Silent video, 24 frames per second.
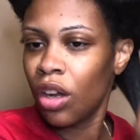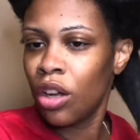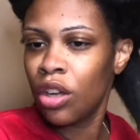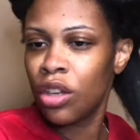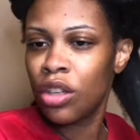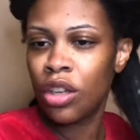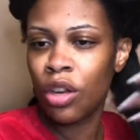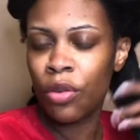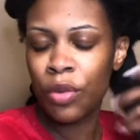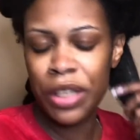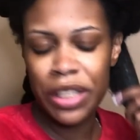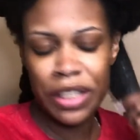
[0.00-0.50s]

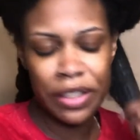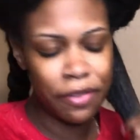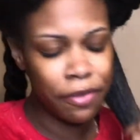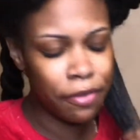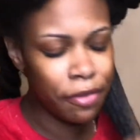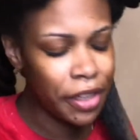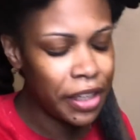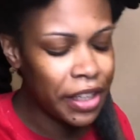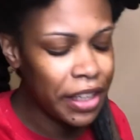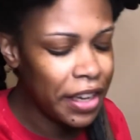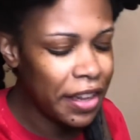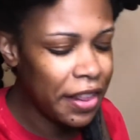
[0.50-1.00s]
So it's
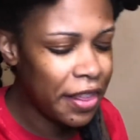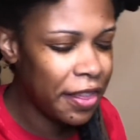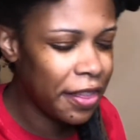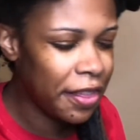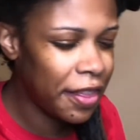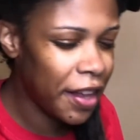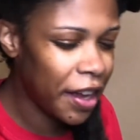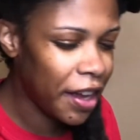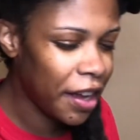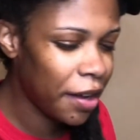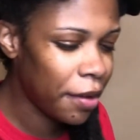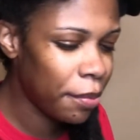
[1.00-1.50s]
really
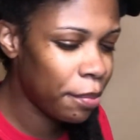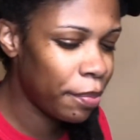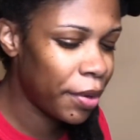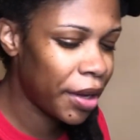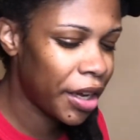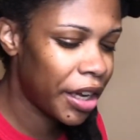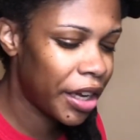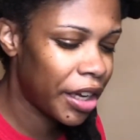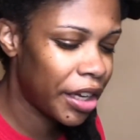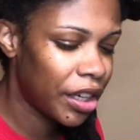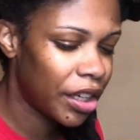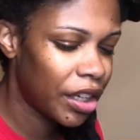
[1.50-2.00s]
thick,
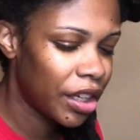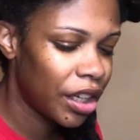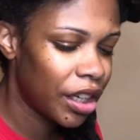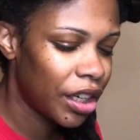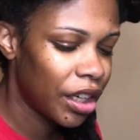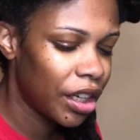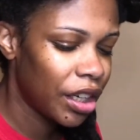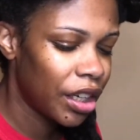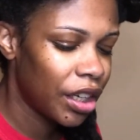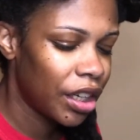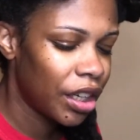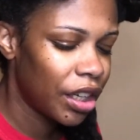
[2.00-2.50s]
but
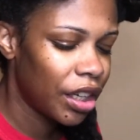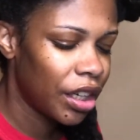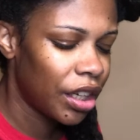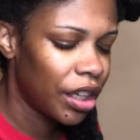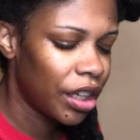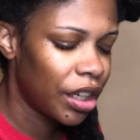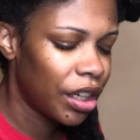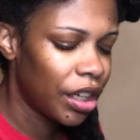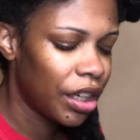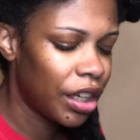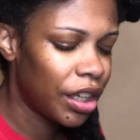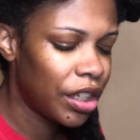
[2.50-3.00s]

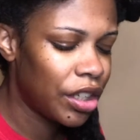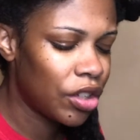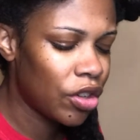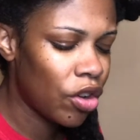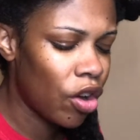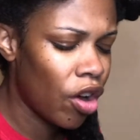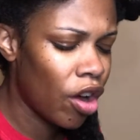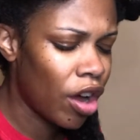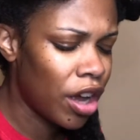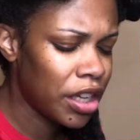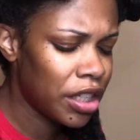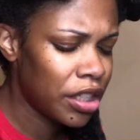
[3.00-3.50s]
it's
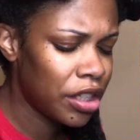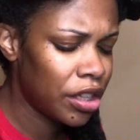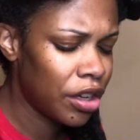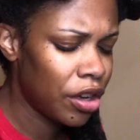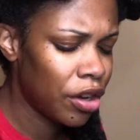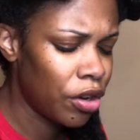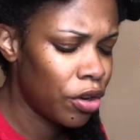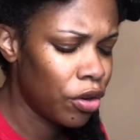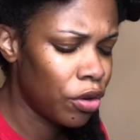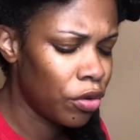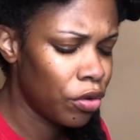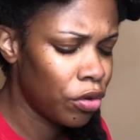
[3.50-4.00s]

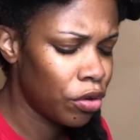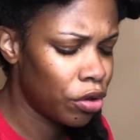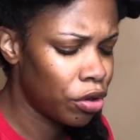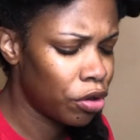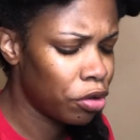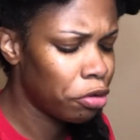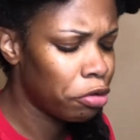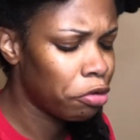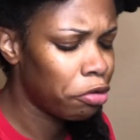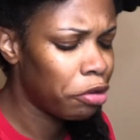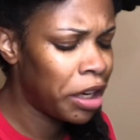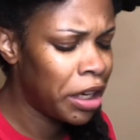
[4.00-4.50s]
also
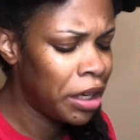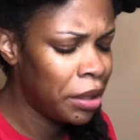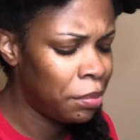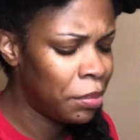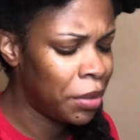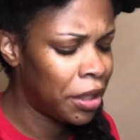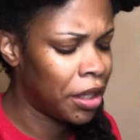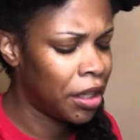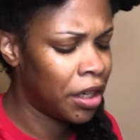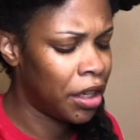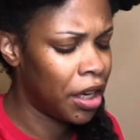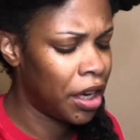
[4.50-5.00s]

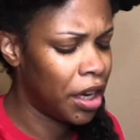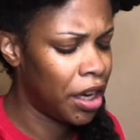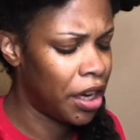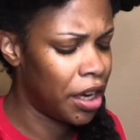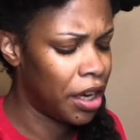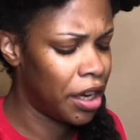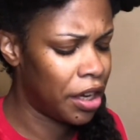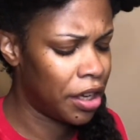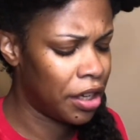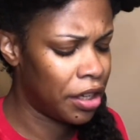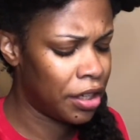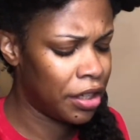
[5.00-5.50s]
creamy
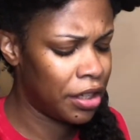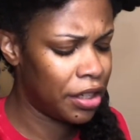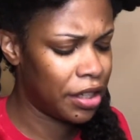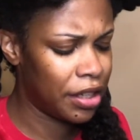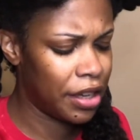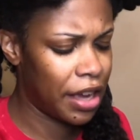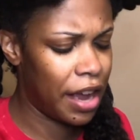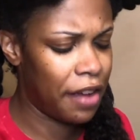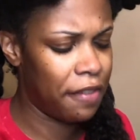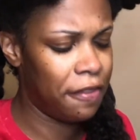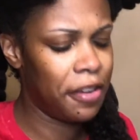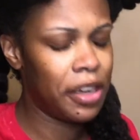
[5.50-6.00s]
and
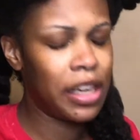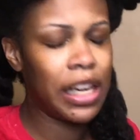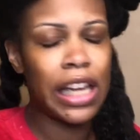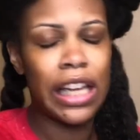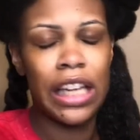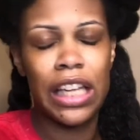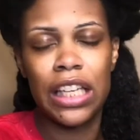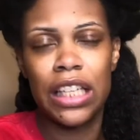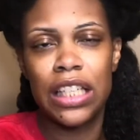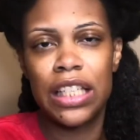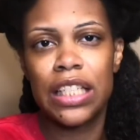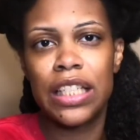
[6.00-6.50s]
I feel like
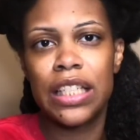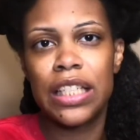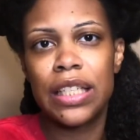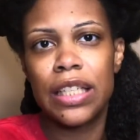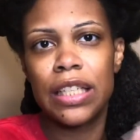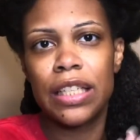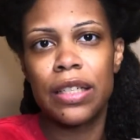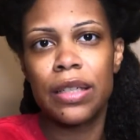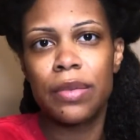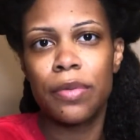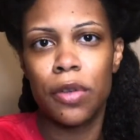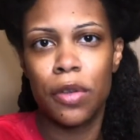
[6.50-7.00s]
it's
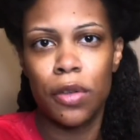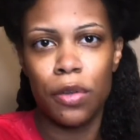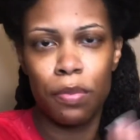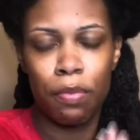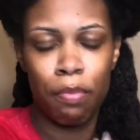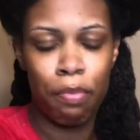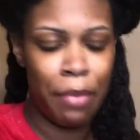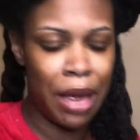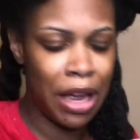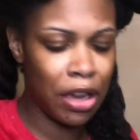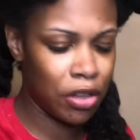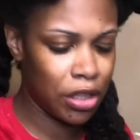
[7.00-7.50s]

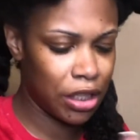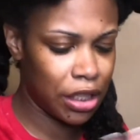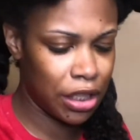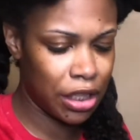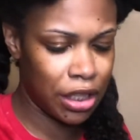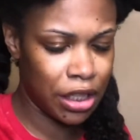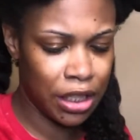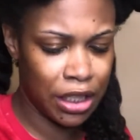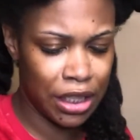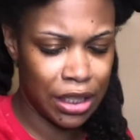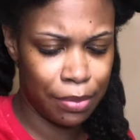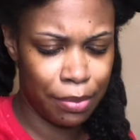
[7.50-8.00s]
melting
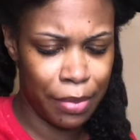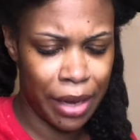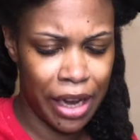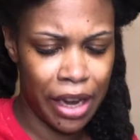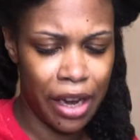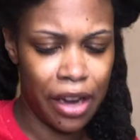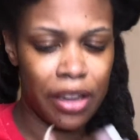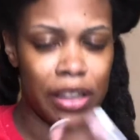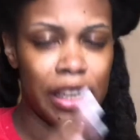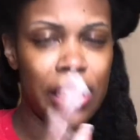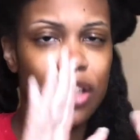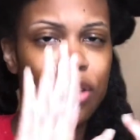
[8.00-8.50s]
into my
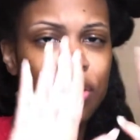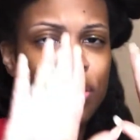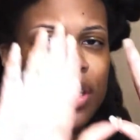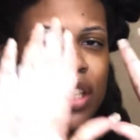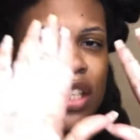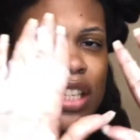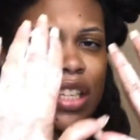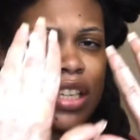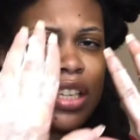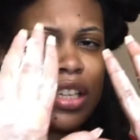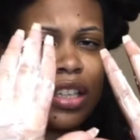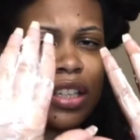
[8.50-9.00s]
hair. Like you
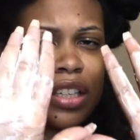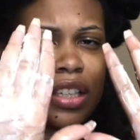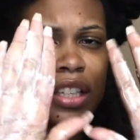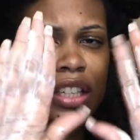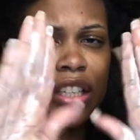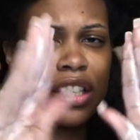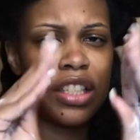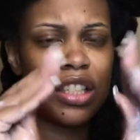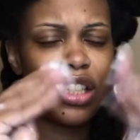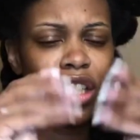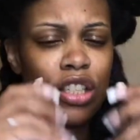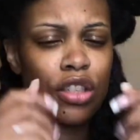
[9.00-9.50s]
see,
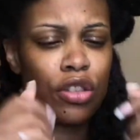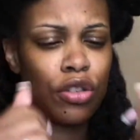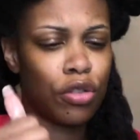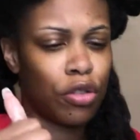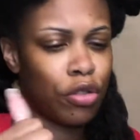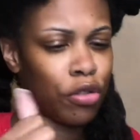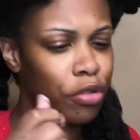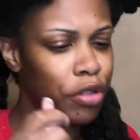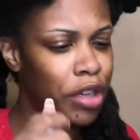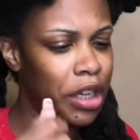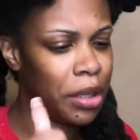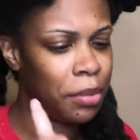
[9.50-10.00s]
it's so
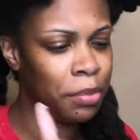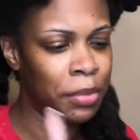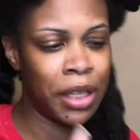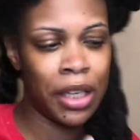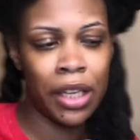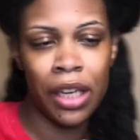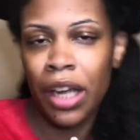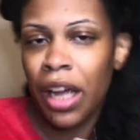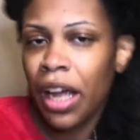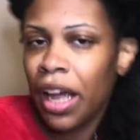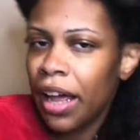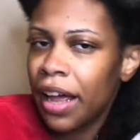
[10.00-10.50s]

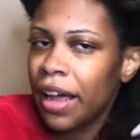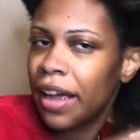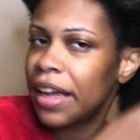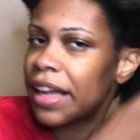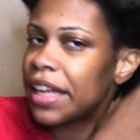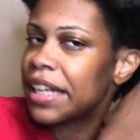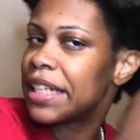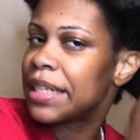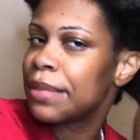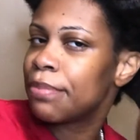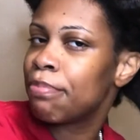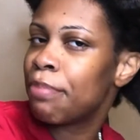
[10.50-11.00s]
creamy.
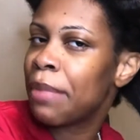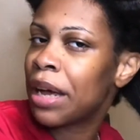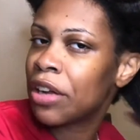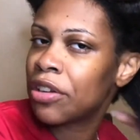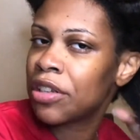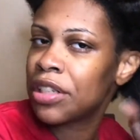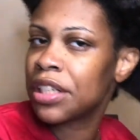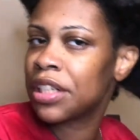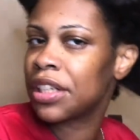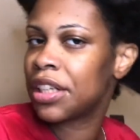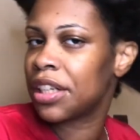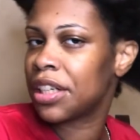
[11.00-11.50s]
It's
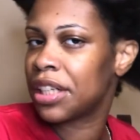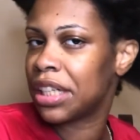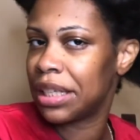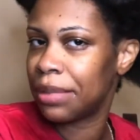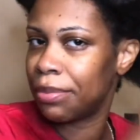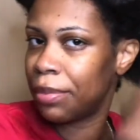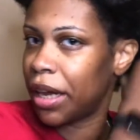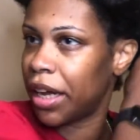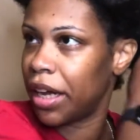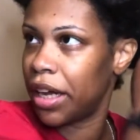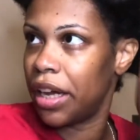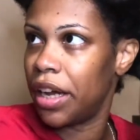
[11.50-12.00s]
melting into
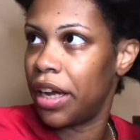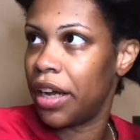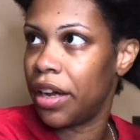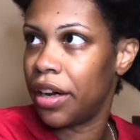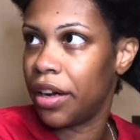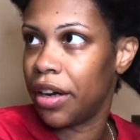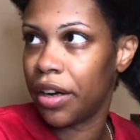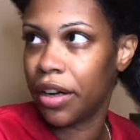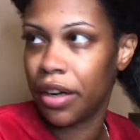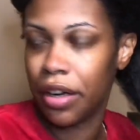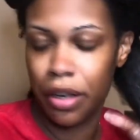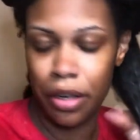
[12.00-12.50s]
my
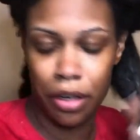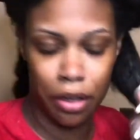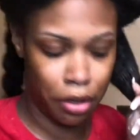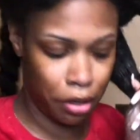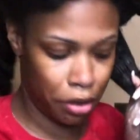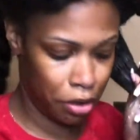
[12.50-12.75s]
hair.